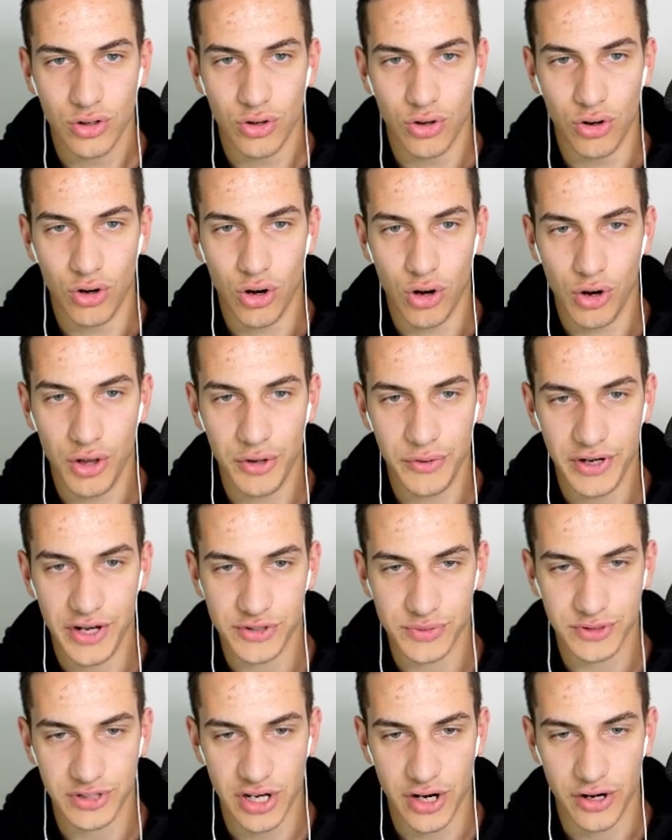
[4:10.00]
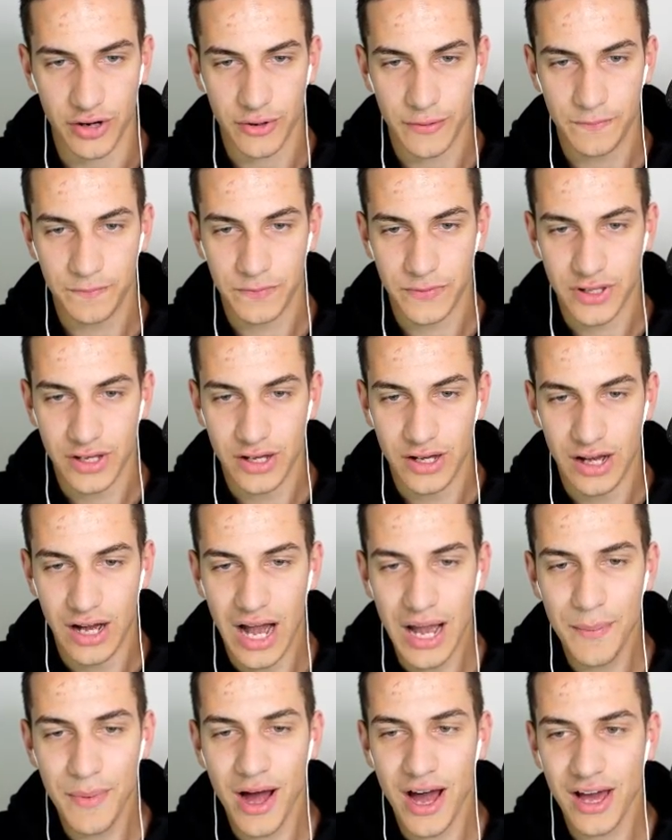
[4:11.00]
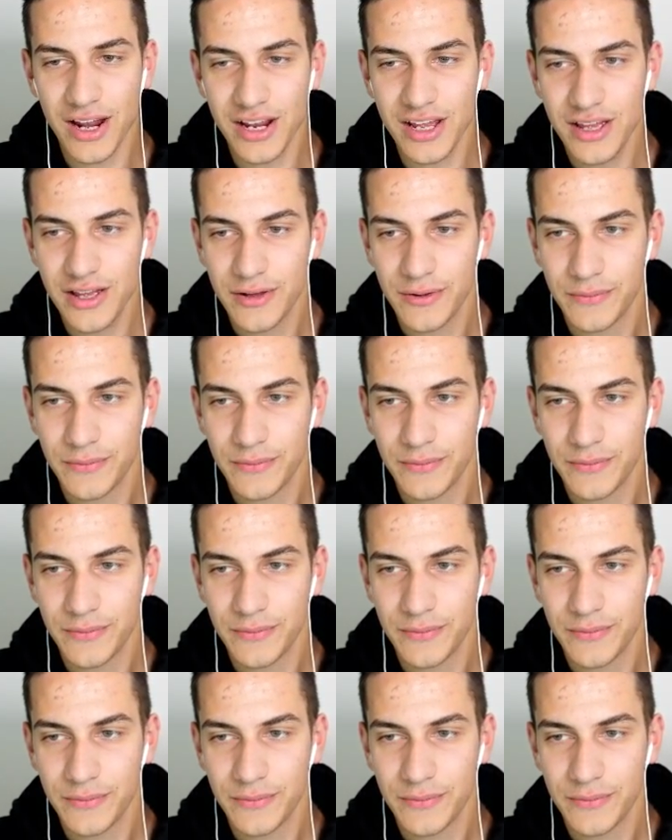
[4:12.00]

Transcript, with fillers: Oh, there he is right there. Hi, buddy.